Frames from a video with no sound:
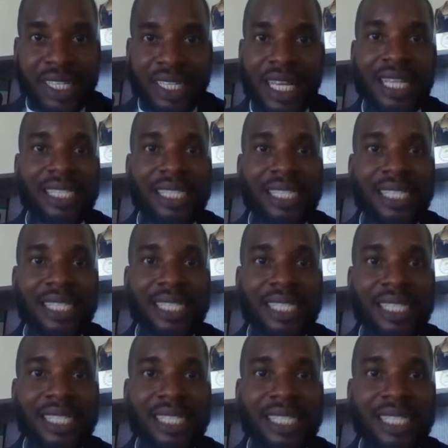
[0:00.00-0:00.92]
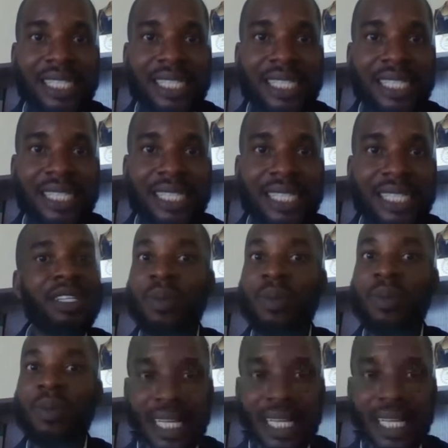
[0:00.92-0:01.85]
and that's the marriage between one
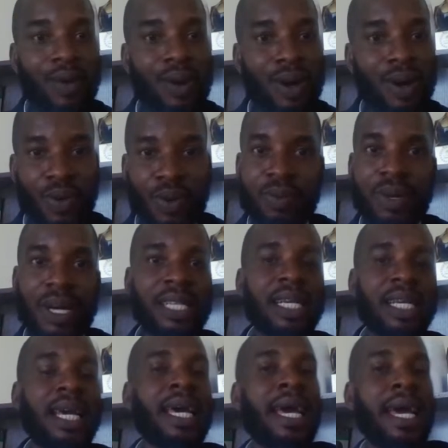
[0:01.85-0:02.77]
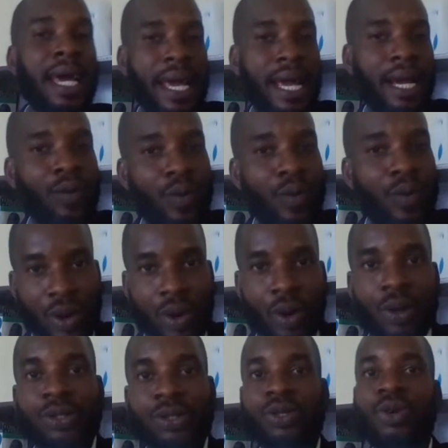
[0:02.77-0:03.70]
man and one woman, and we
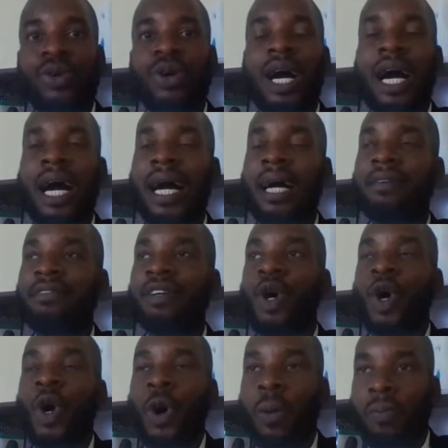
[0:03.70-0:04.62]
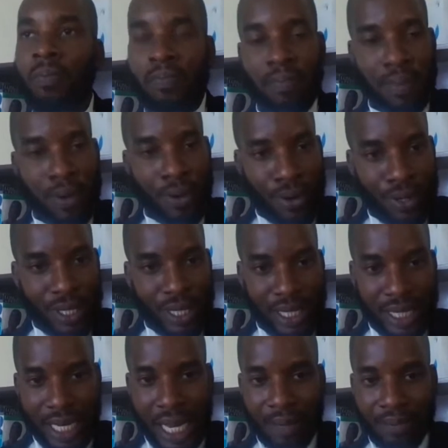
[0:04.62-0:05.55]
also have
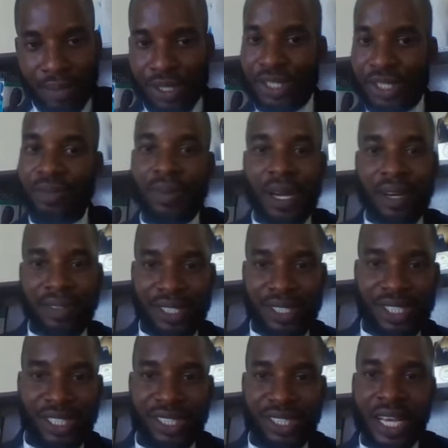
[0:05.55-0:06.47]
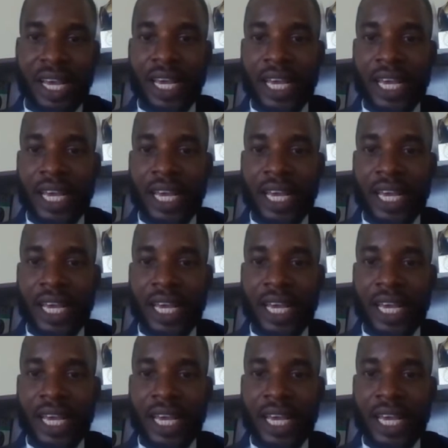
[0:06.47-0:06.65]
polygamous marriages.